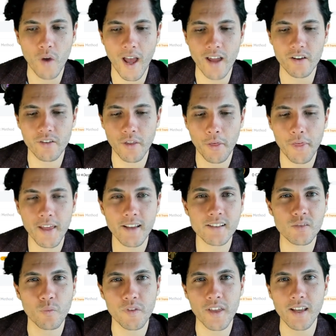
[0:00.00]
And the thing
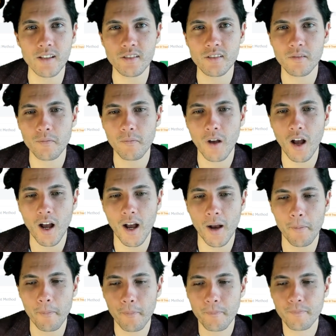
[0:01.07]
is with these
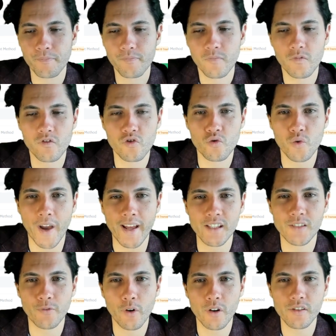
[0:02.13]

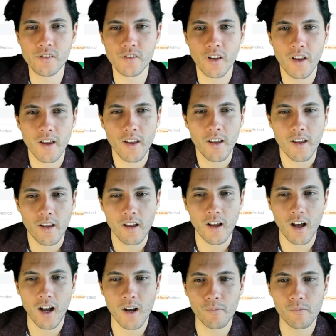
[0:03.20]
transfers,
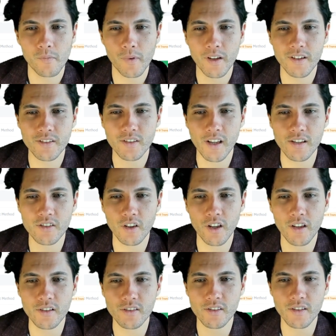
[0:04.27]

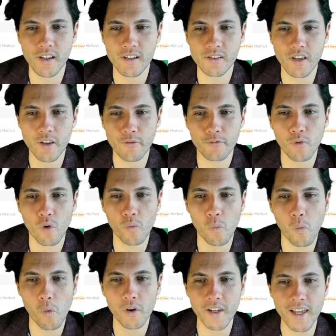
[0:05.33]
as a
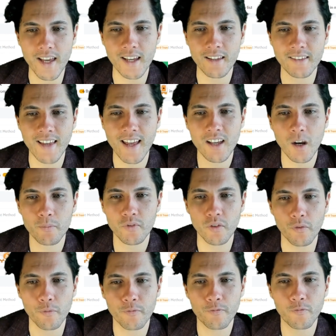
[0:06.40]
forewarning, it can take up
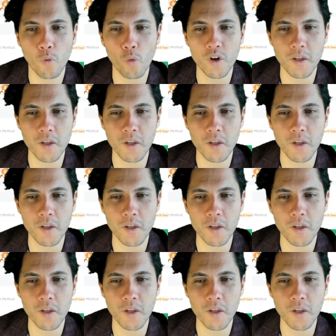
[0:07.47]
to 40